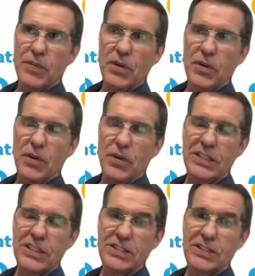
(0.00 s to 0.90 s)
where you
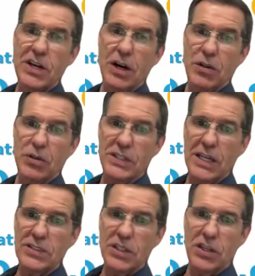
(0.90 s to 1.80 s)
have this
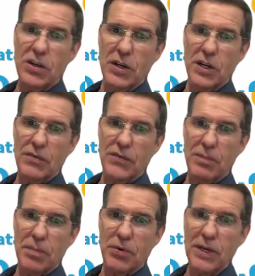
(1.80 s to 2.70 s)
de-dollarization occurring
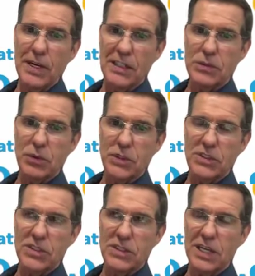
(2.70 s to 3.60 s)
from the BRICS,
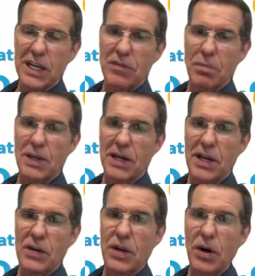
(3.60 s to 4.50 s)
which is kind of a big
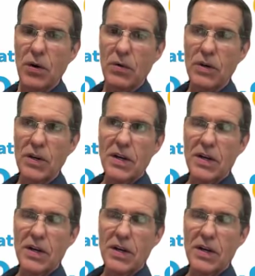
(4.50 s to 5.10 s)
unknown.